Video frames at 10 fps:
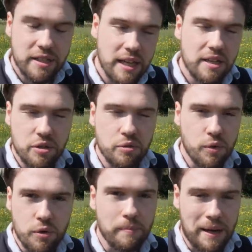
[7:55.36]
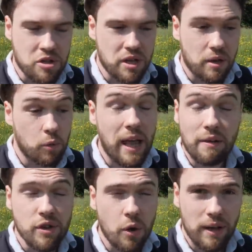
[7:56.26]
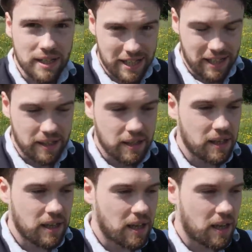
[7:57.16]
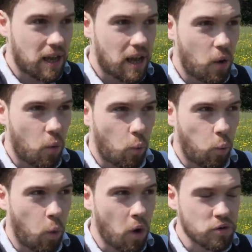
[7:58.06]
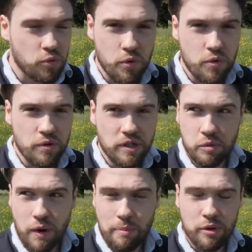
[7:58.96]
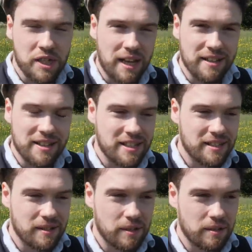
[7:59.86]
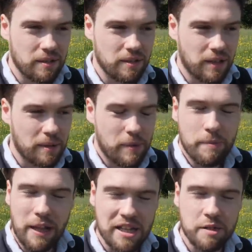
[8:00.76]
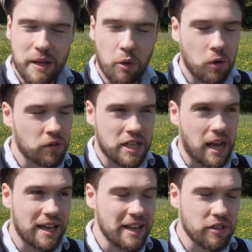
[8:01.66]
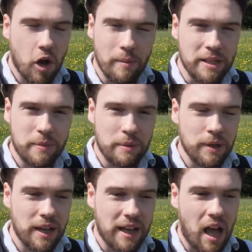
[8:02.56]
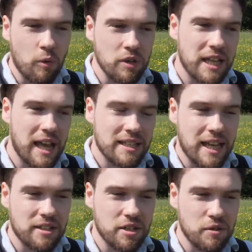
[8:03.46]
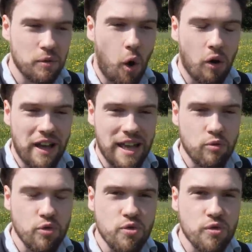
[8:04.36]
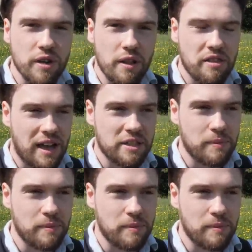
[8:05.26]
they do rune magic? We have no idea. What runes represent, like, people ask me all the time. I get it in the comments. People are like, I want to get a tattoo of a rune that